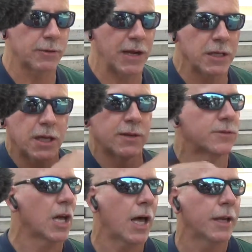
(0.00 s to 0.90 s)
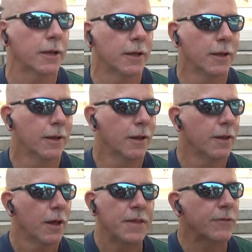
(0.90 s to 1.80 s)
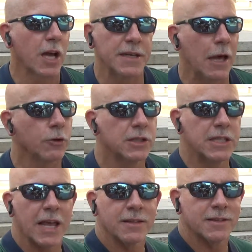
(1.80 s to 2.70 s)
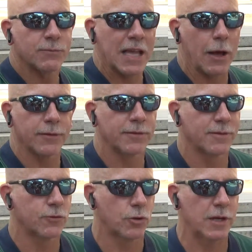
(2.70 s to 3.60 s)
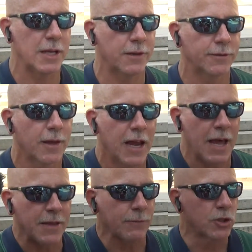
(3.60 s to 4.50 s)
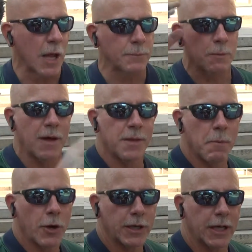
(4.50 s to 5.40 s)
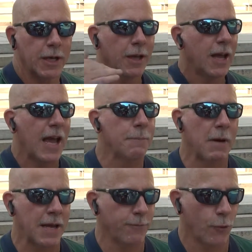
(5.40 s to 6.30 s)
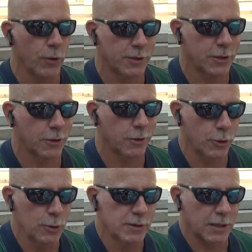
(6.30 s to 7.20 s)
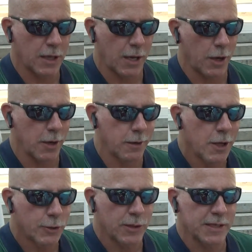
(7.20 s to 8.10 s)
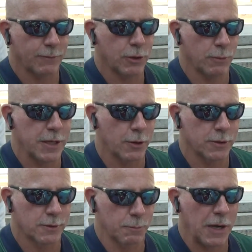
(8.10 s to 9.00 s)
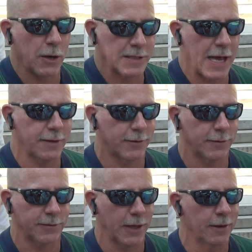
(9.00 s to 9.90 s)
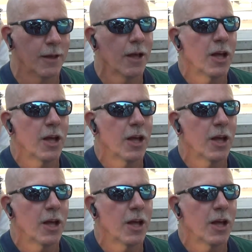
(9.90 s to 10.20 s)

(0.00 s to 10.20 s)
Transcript: Pennsylvania is done. They've cut down tens of thousands of trees and they've dumped them on the market. And my forester, who used to cut our trees every 3 years to pay our taxes, said,